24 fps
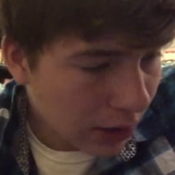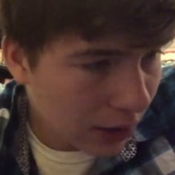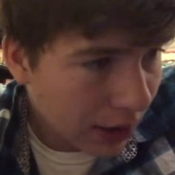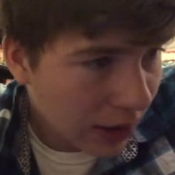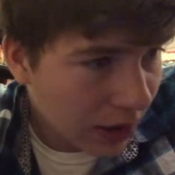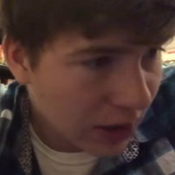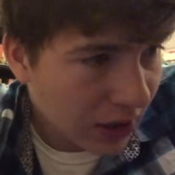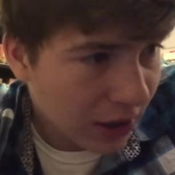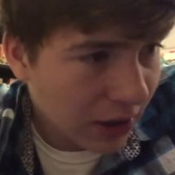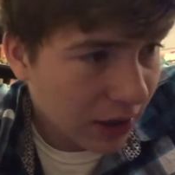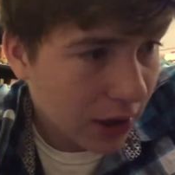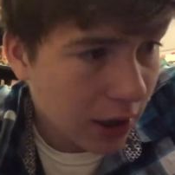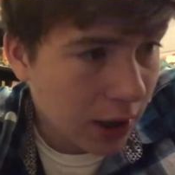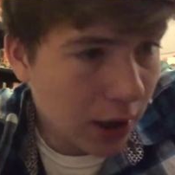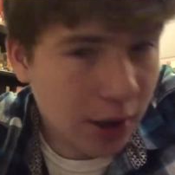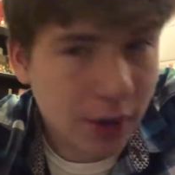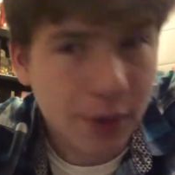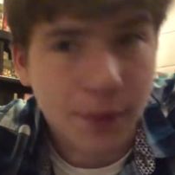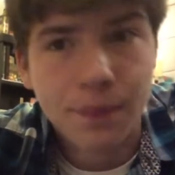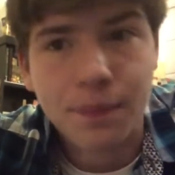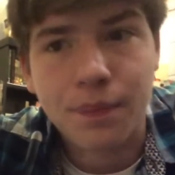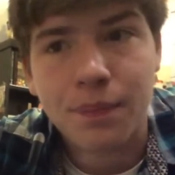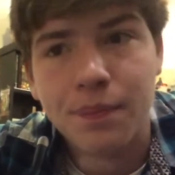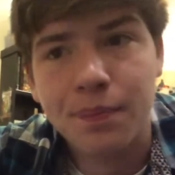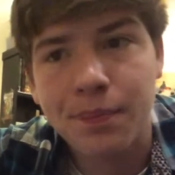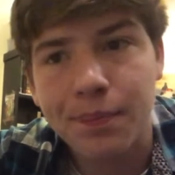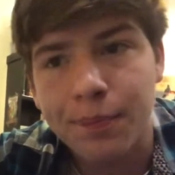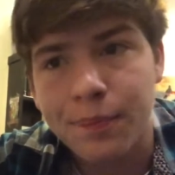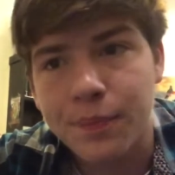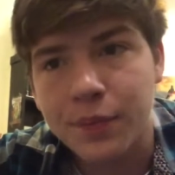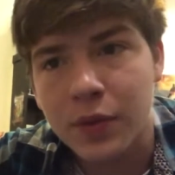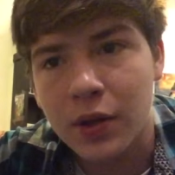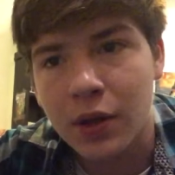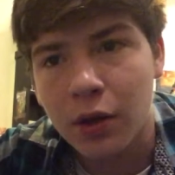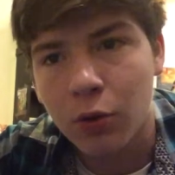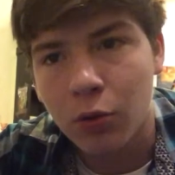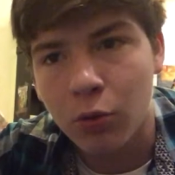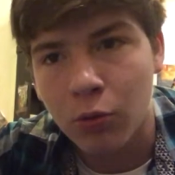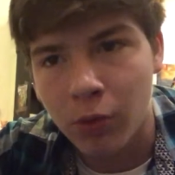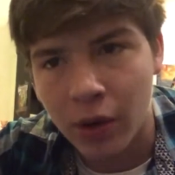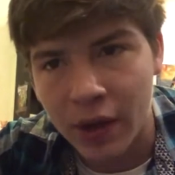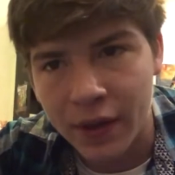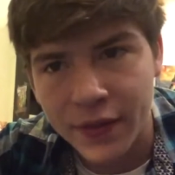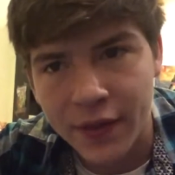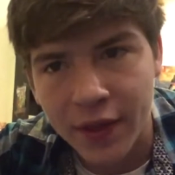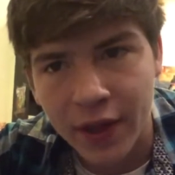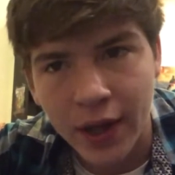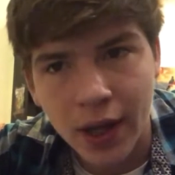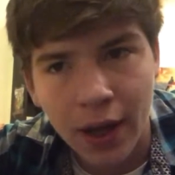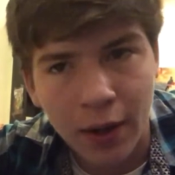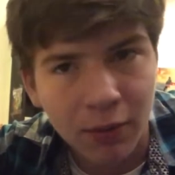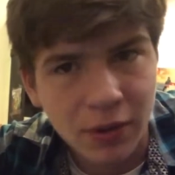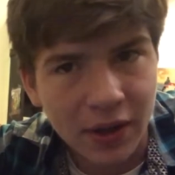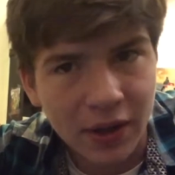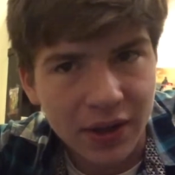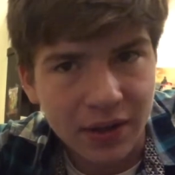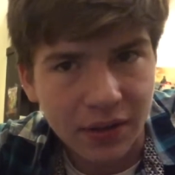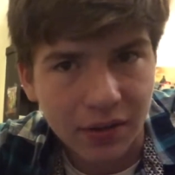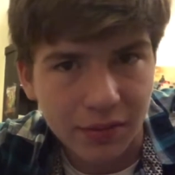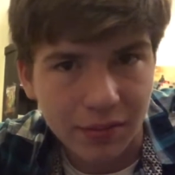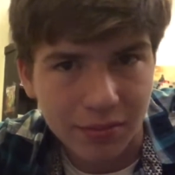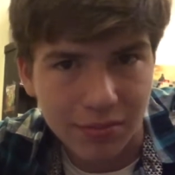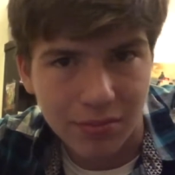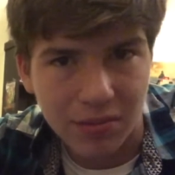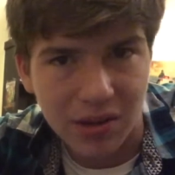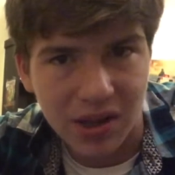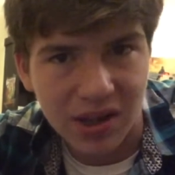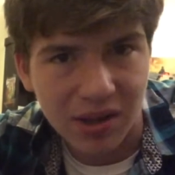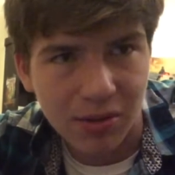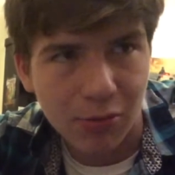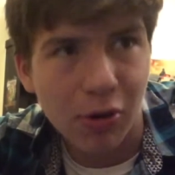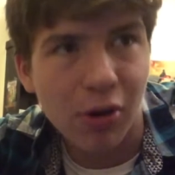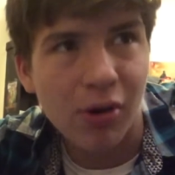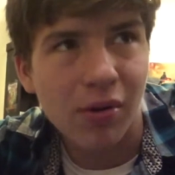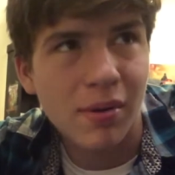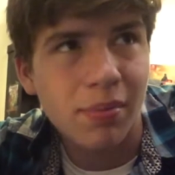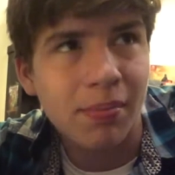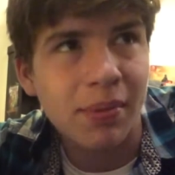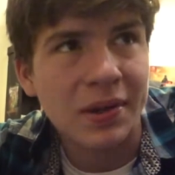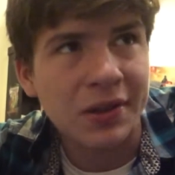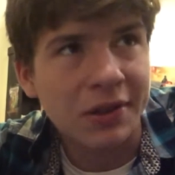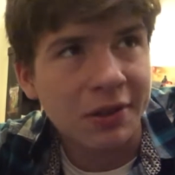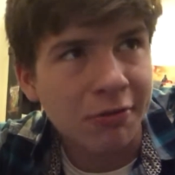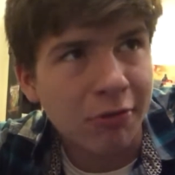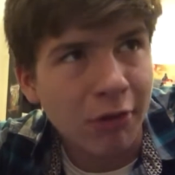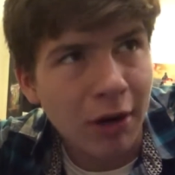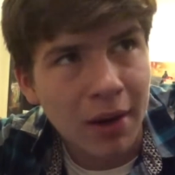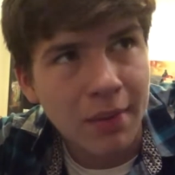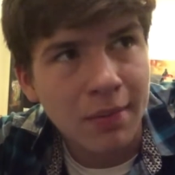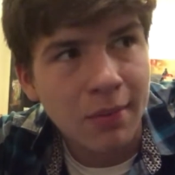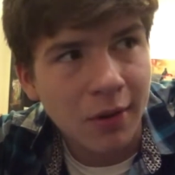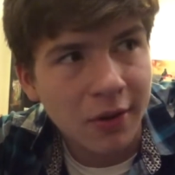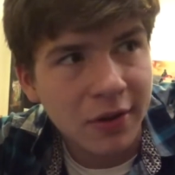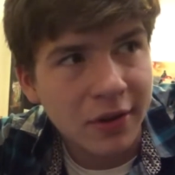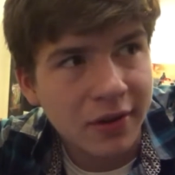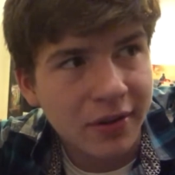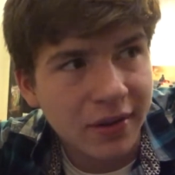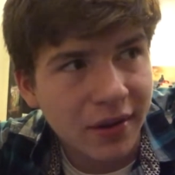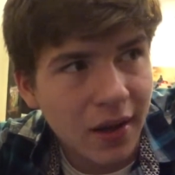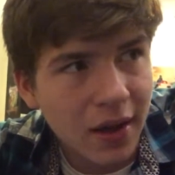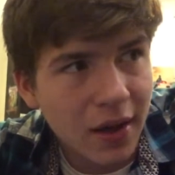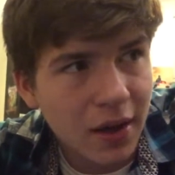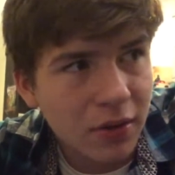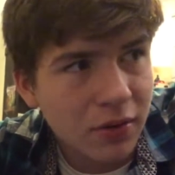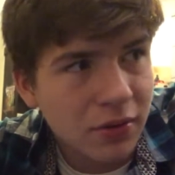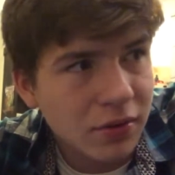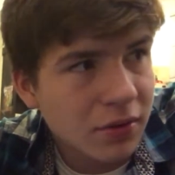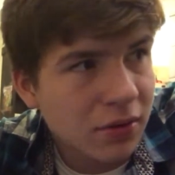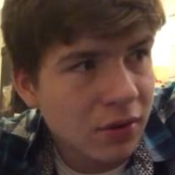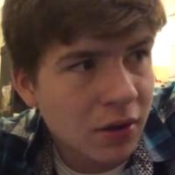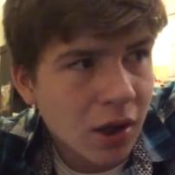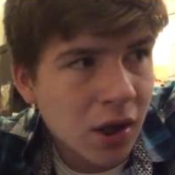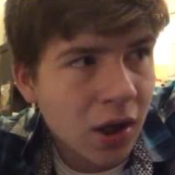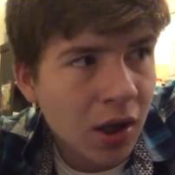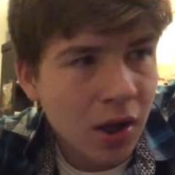and one day I was, well, in my grandmother's house.